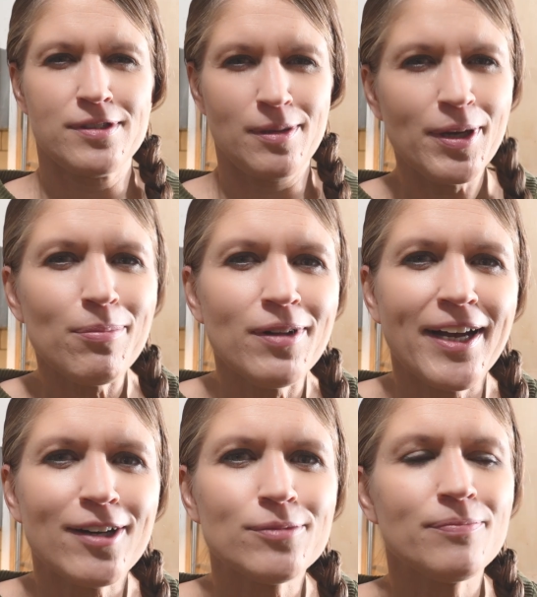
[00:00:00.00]
some people
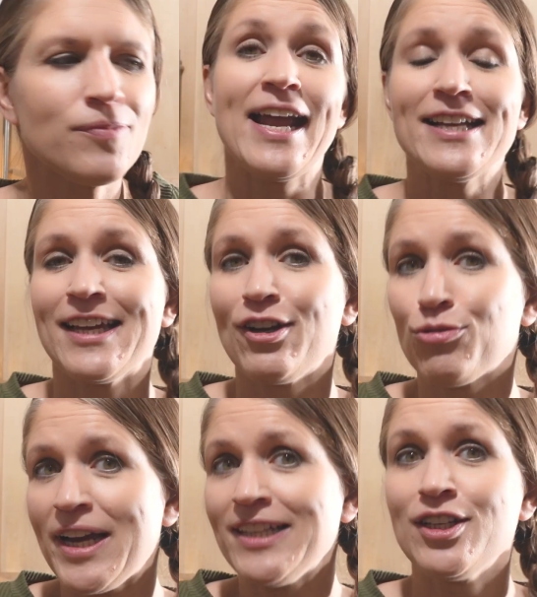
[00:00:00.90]
out. It's a
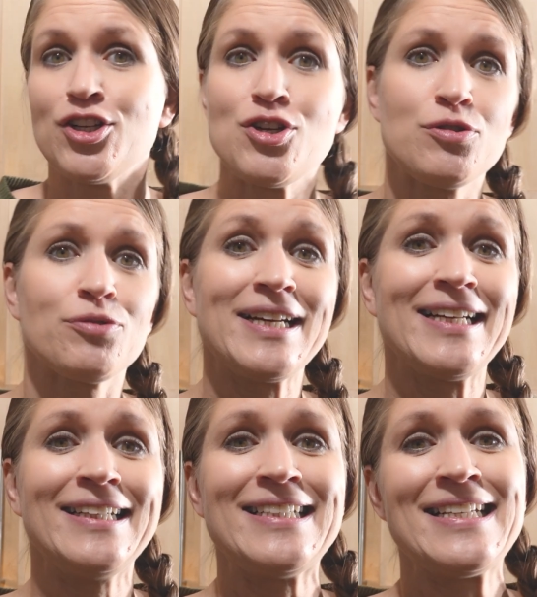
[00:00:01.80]
great
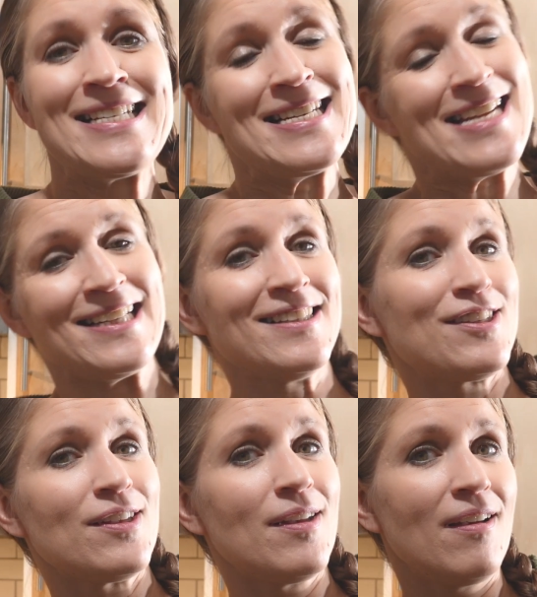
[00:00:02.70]

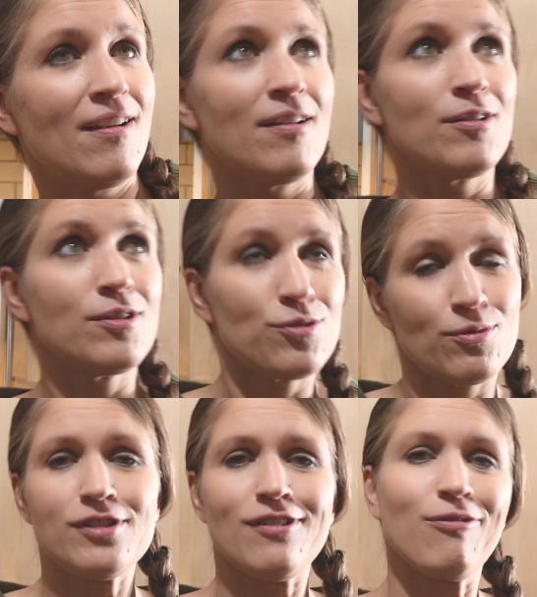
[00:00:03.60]
nutrient-dense
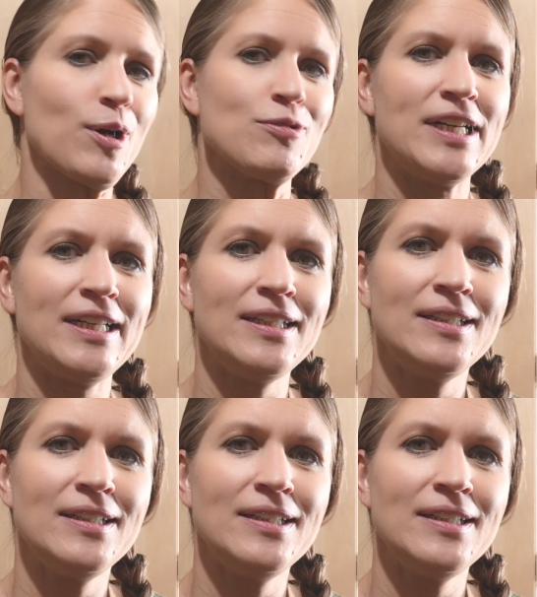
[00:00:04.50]
source of protein,